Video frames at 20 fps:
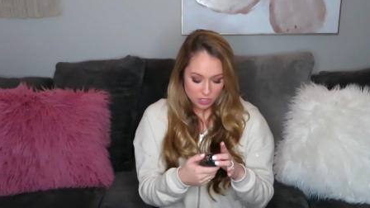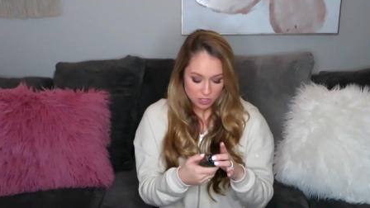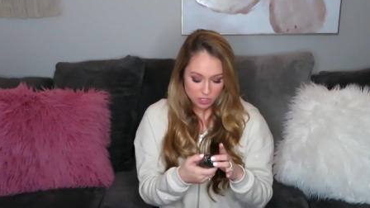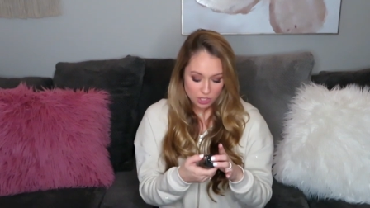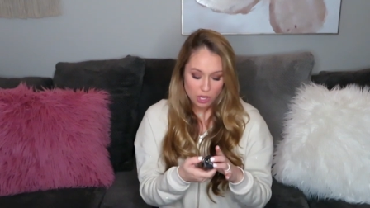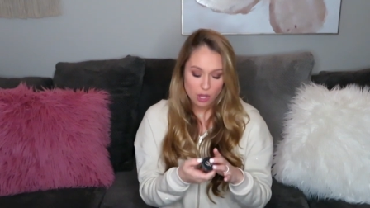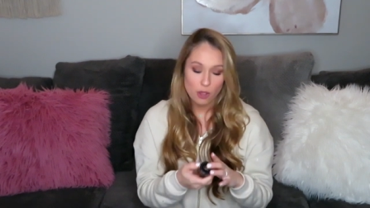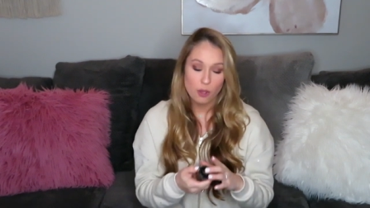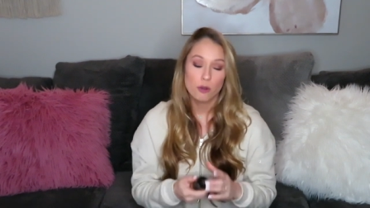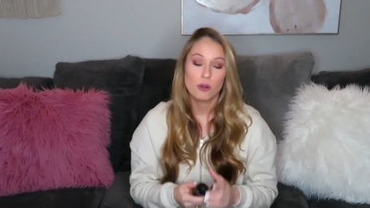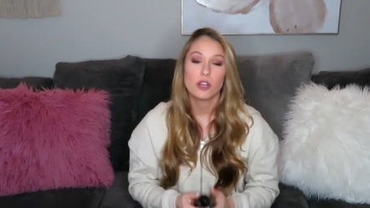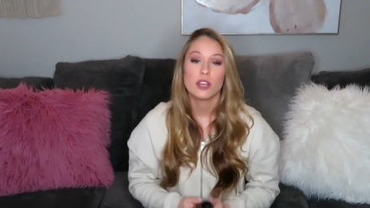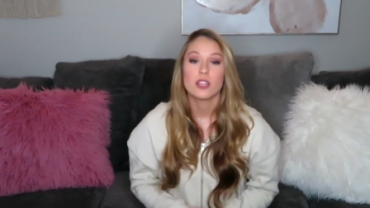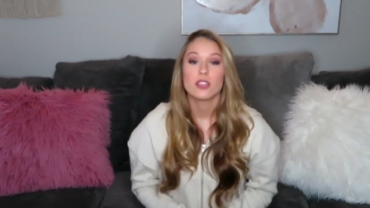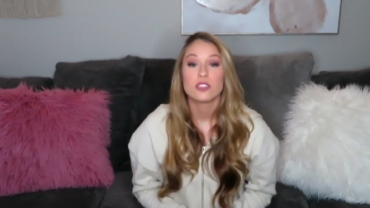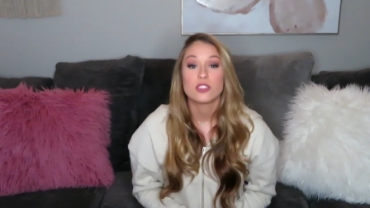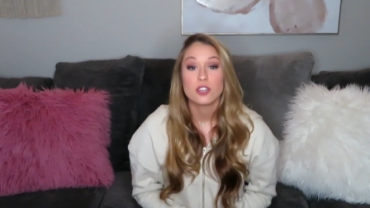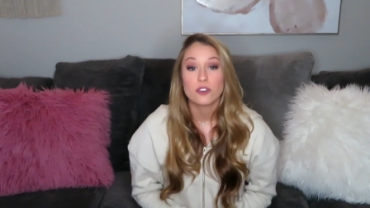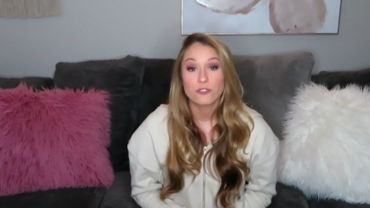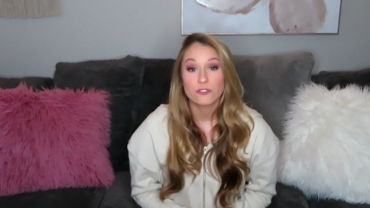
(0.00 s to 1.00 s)
So
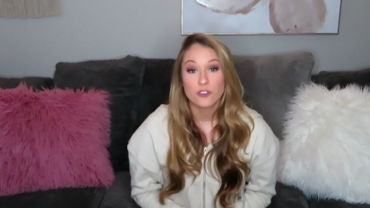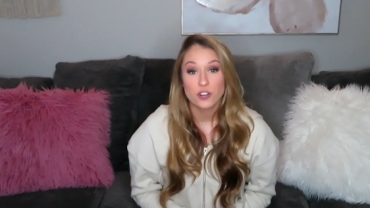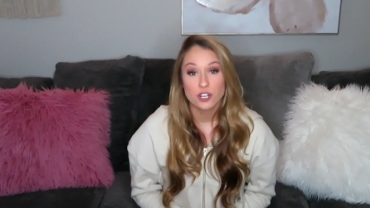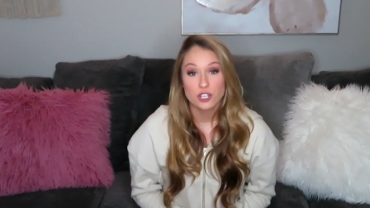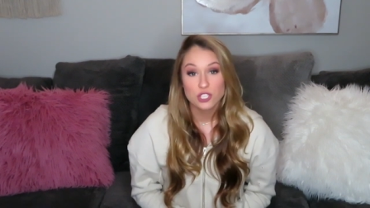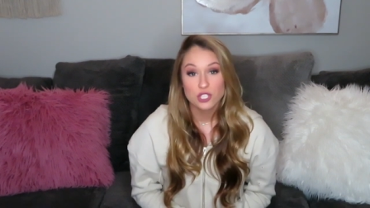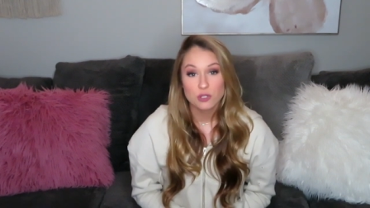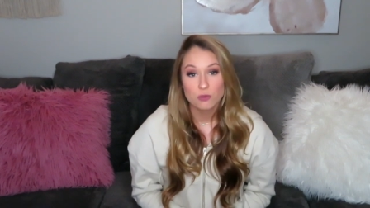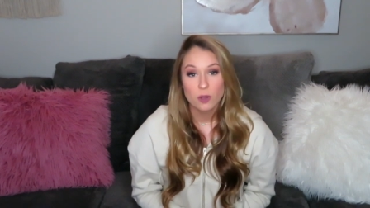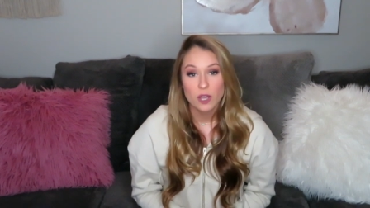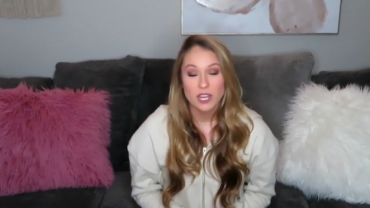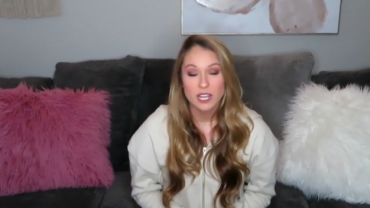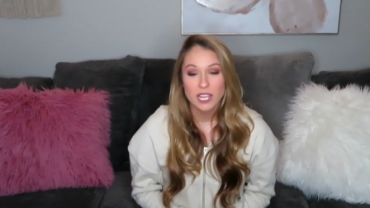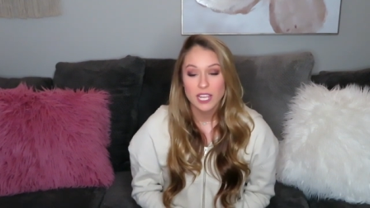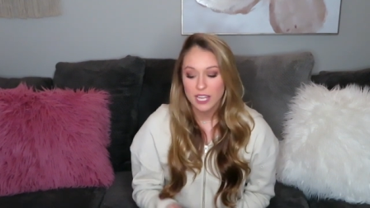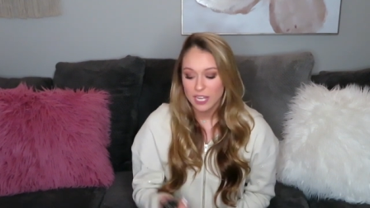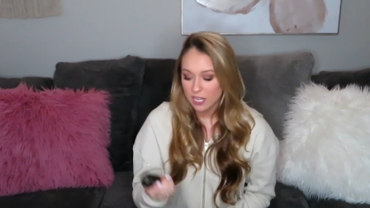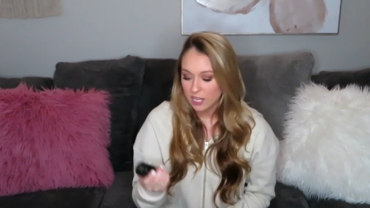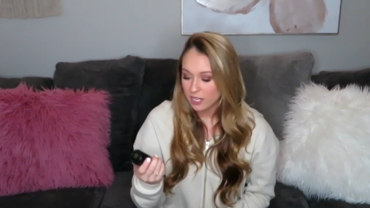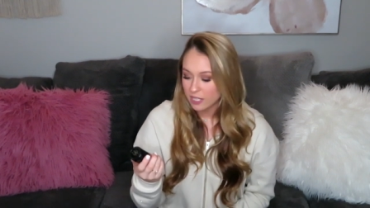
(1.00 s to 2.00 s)
the first one
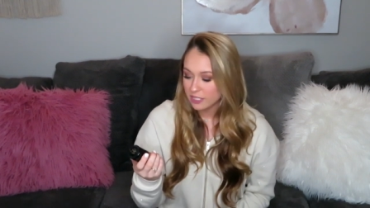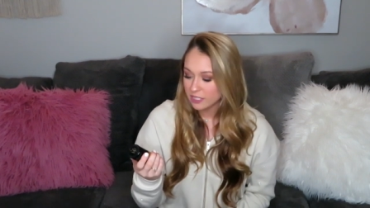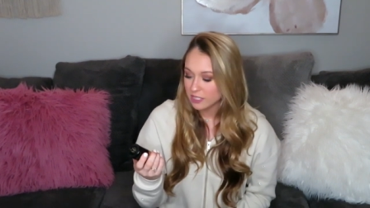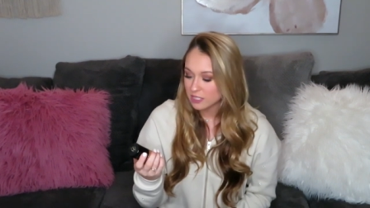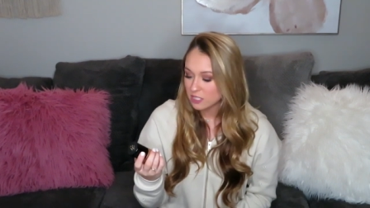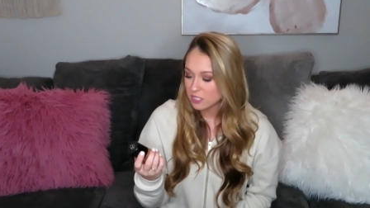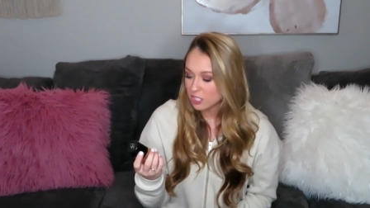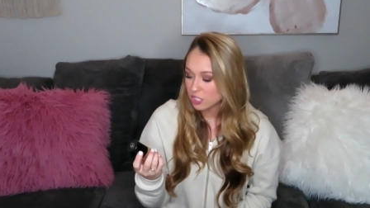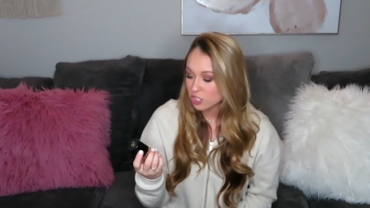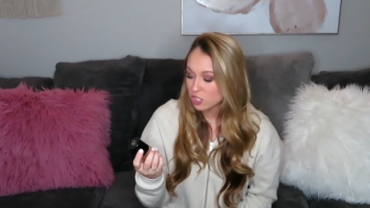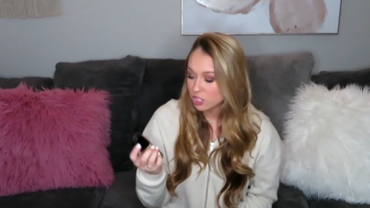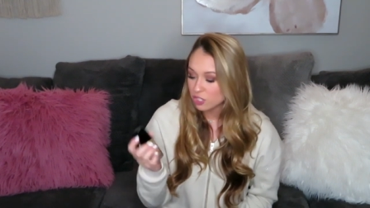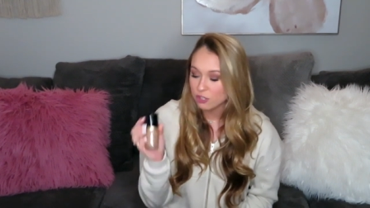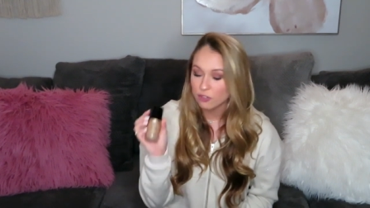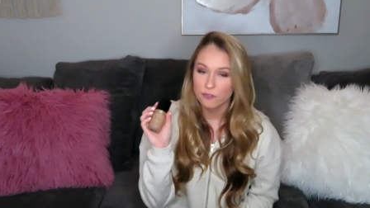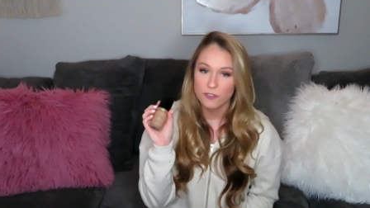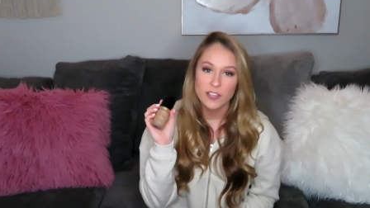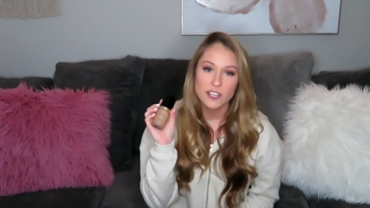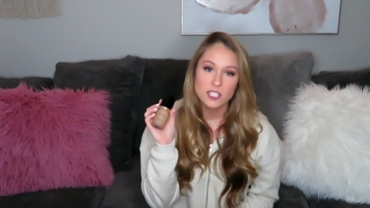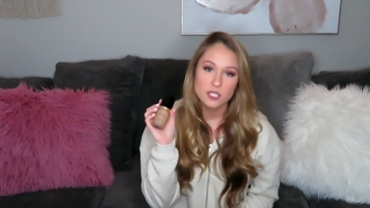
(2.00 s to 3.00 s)
is the
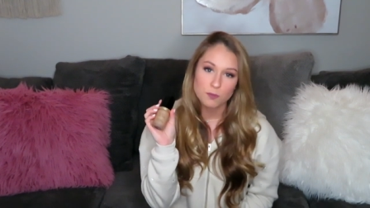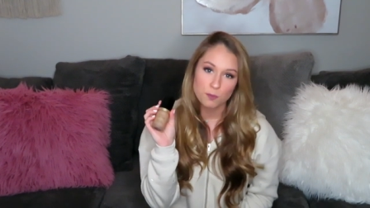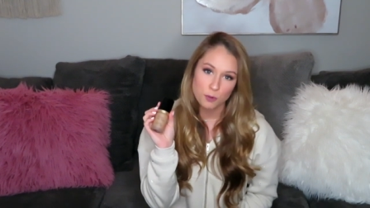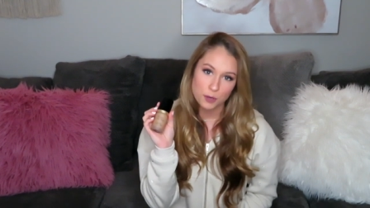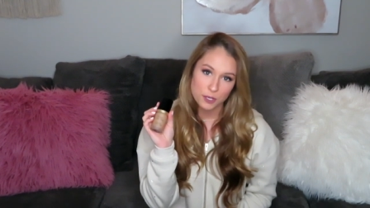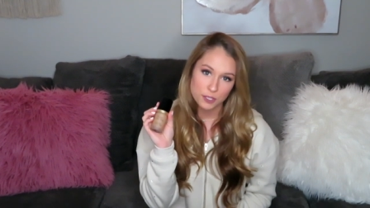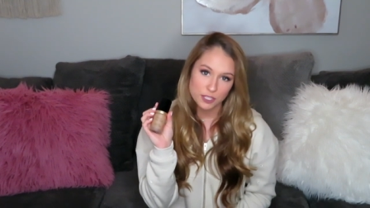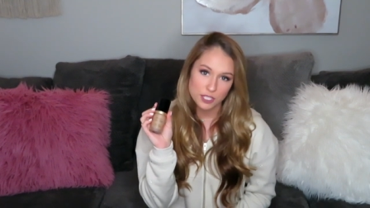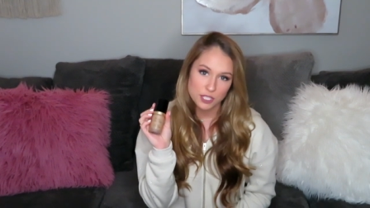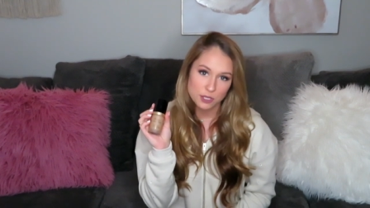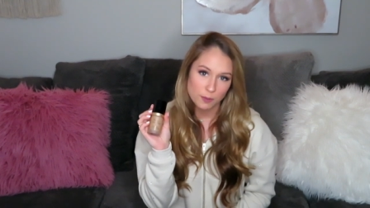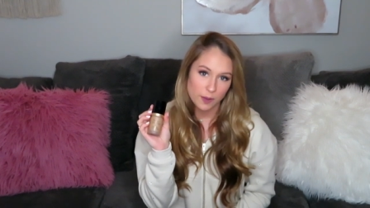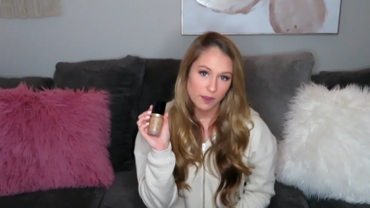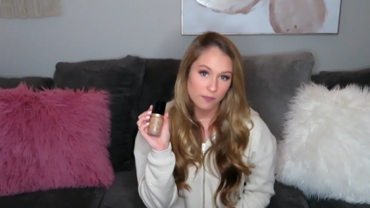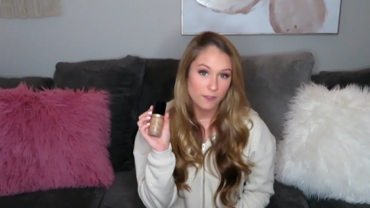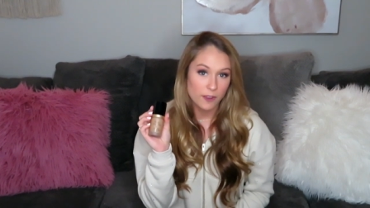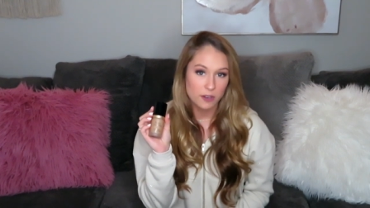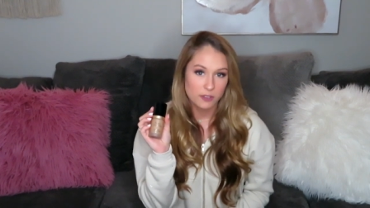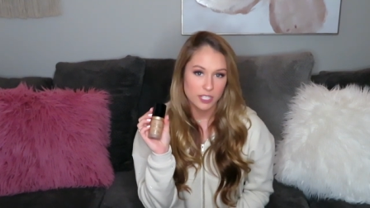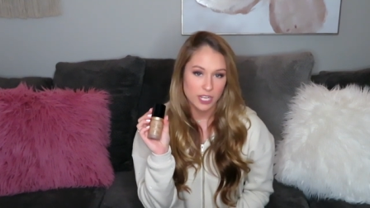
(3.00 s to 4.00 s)
Too Faced Born This
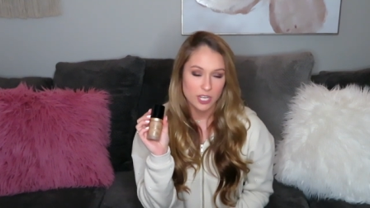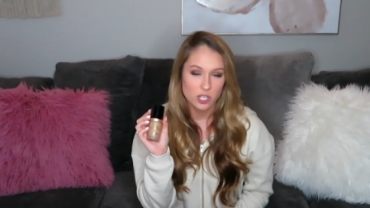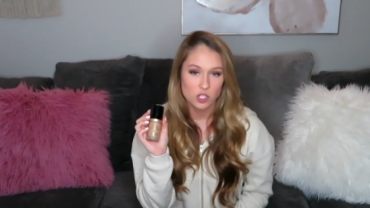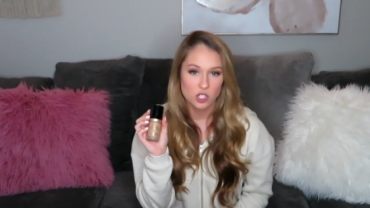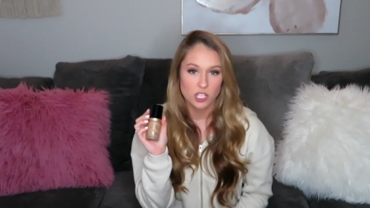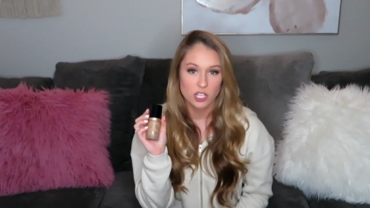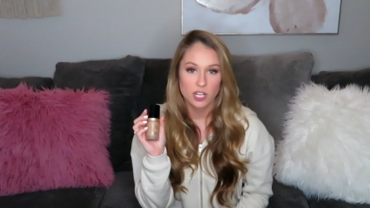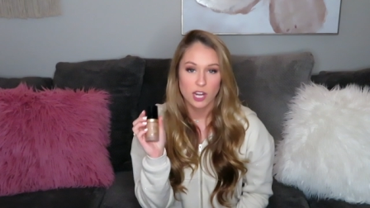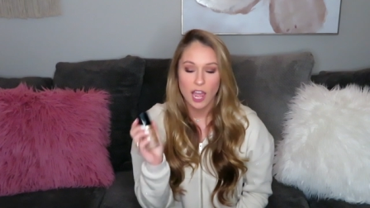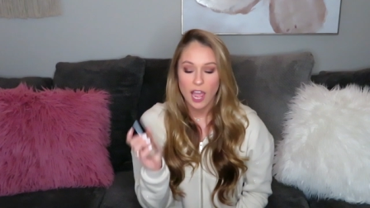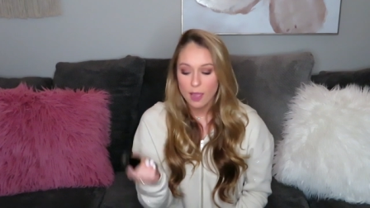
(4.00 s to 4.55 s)
Way foundation.